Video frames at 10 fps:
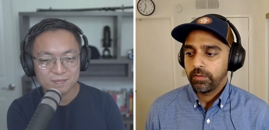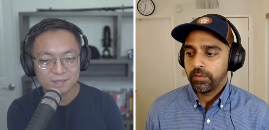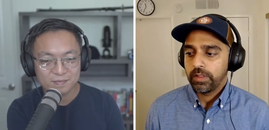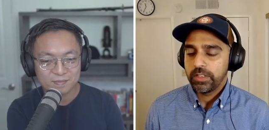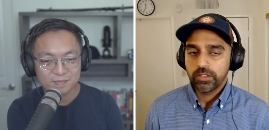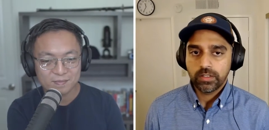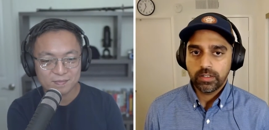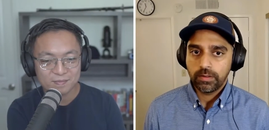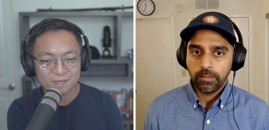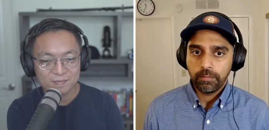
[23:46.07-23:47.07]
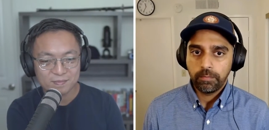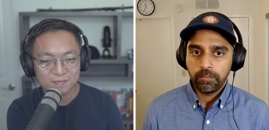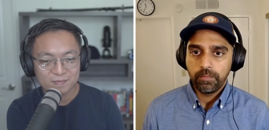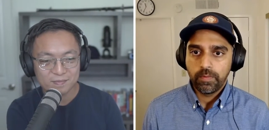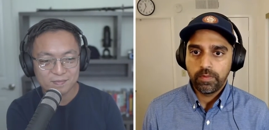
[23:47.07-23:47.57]
Speaker 1: I mean, just
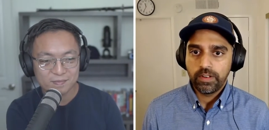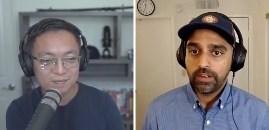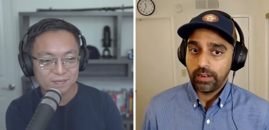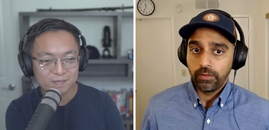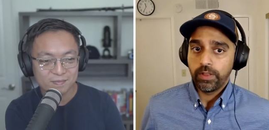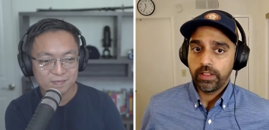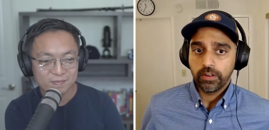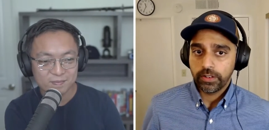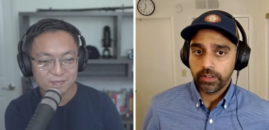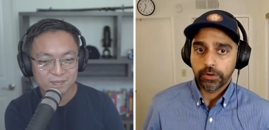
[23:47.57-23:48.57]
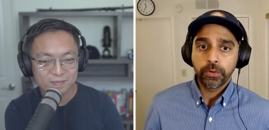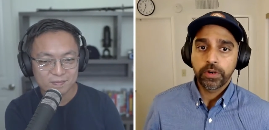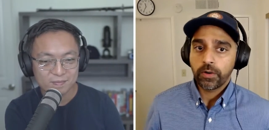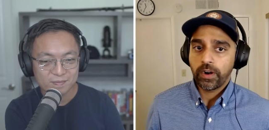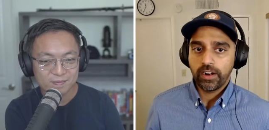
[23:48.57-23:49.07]
t- whether the recruiter
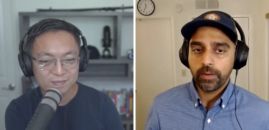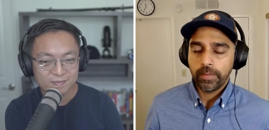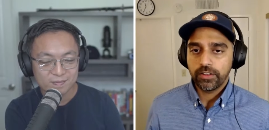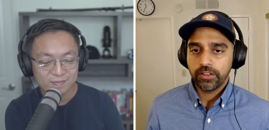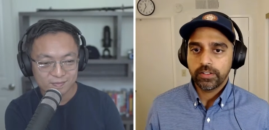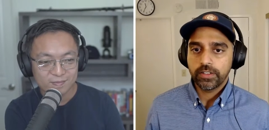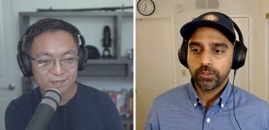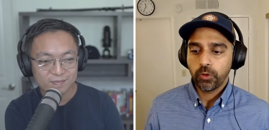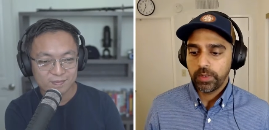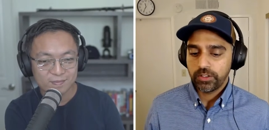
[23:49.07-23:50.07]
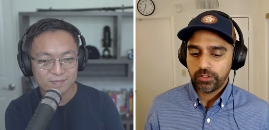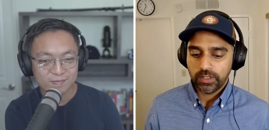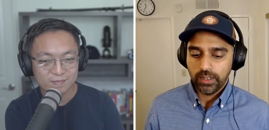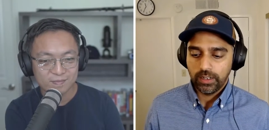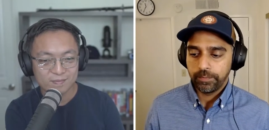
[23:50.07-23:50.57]
or hiring managers, there's so much.
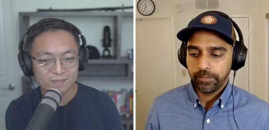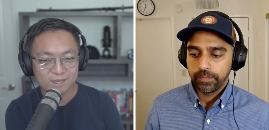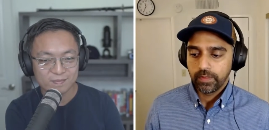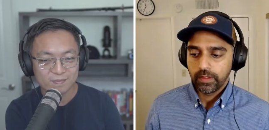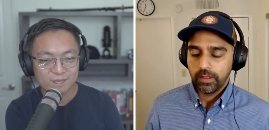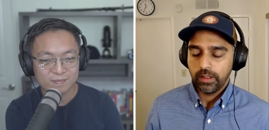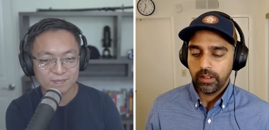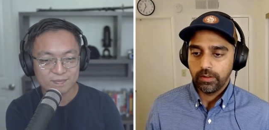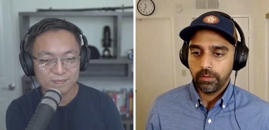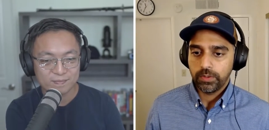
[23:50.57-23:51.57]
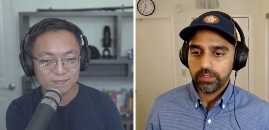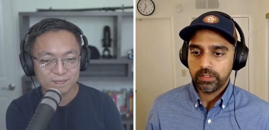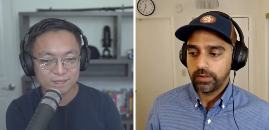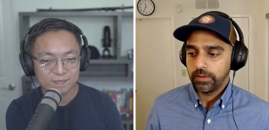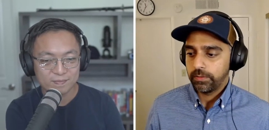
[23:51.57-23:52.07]
Um, uh, what's
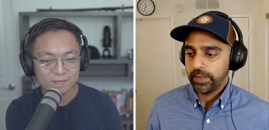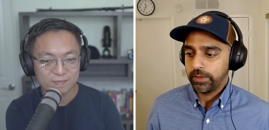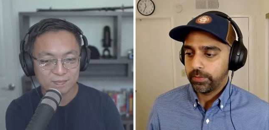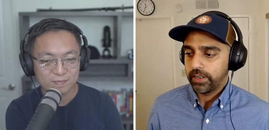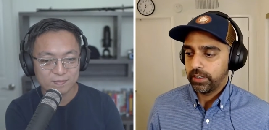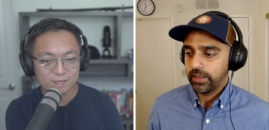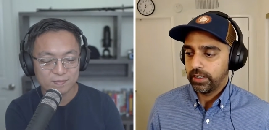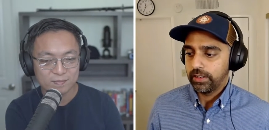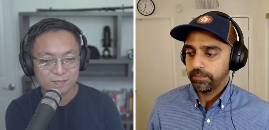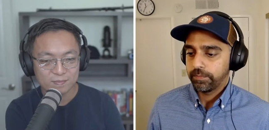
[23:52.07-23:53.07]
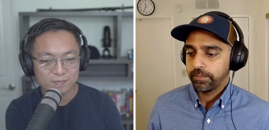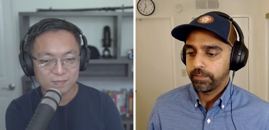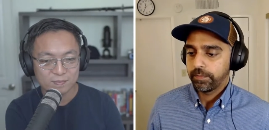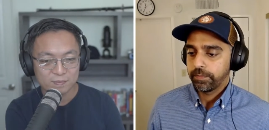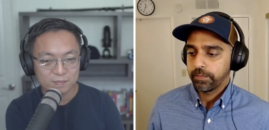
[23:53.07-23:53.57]
the right word? Uh,
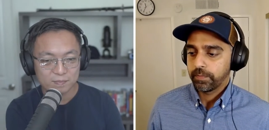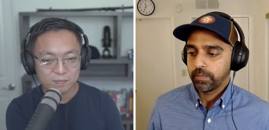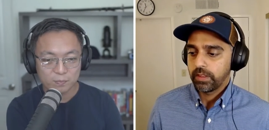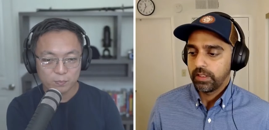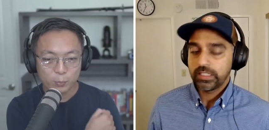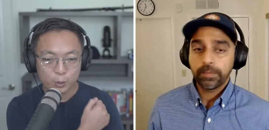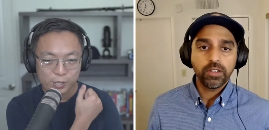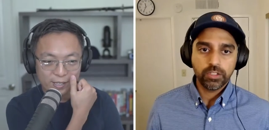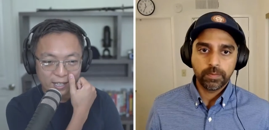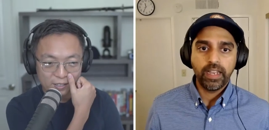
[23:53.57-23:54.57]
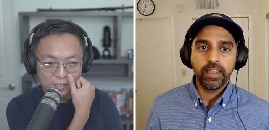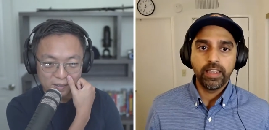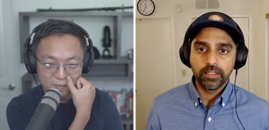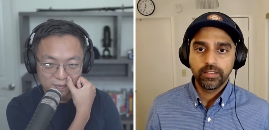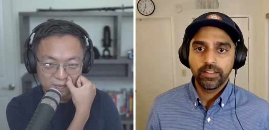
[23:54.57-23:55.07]
subconscious
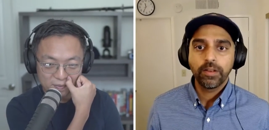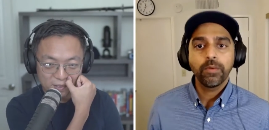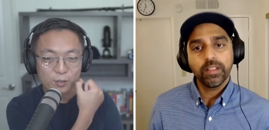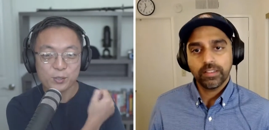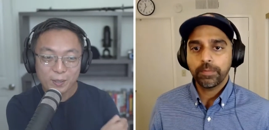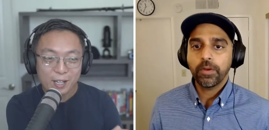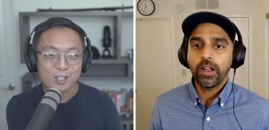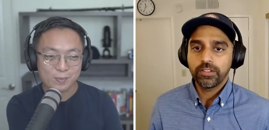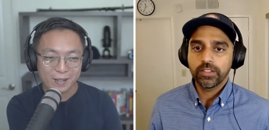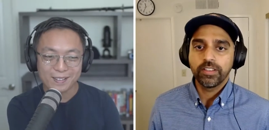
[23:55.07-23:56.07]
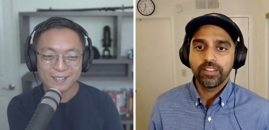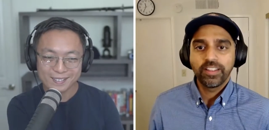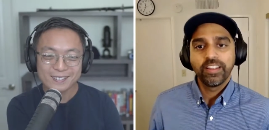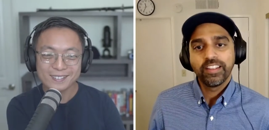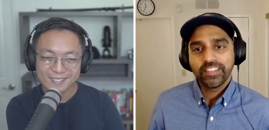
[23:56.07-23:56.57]
bias. Oh, well, oh, subconscious
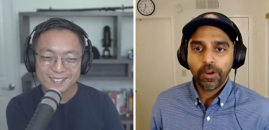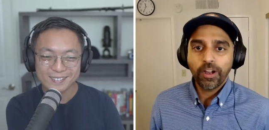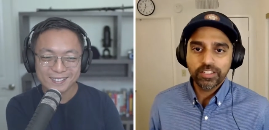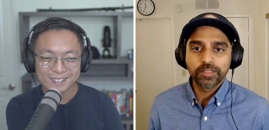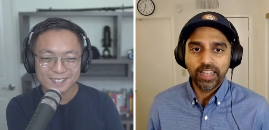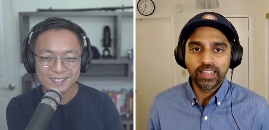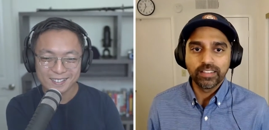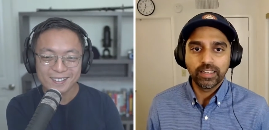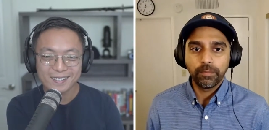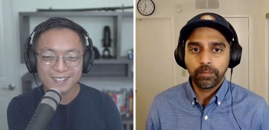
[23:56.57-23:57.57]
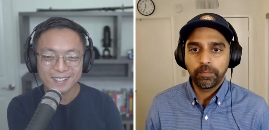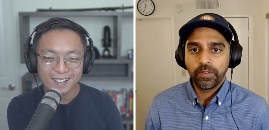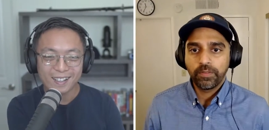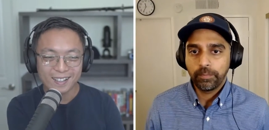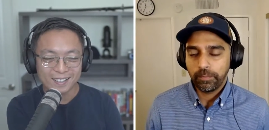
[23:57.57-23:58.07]
subconscious, bias that
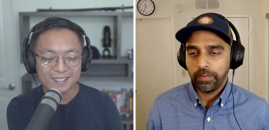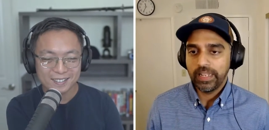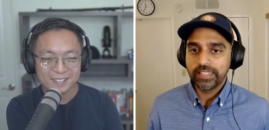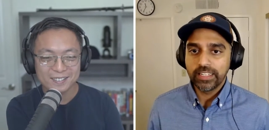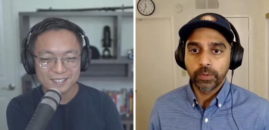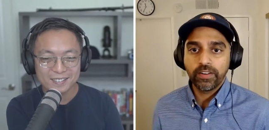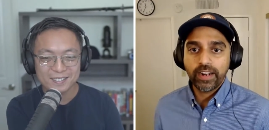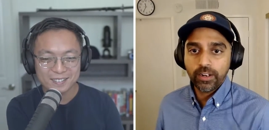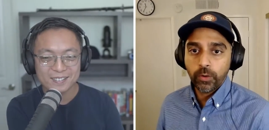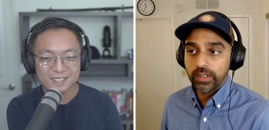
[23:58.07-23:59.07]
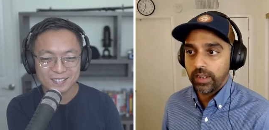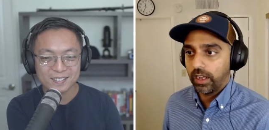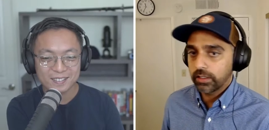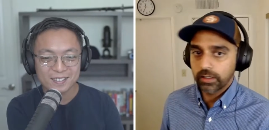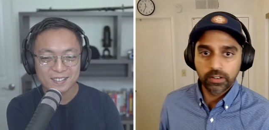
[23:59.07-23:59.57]
uh-huh. plays into it, right? I know in
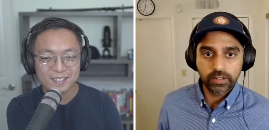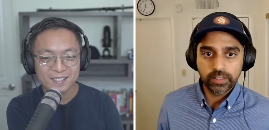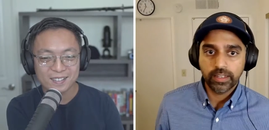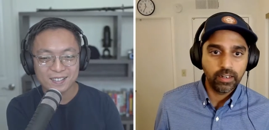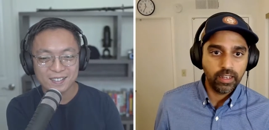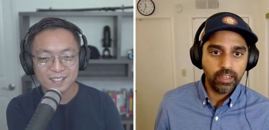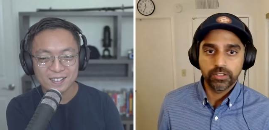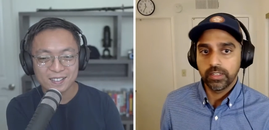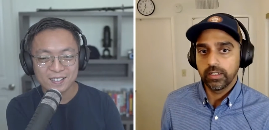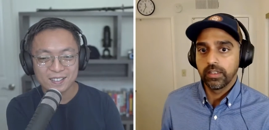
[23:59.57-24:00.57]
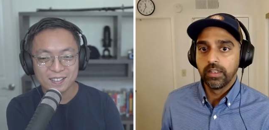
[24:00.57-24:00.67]
other countries like in Asia,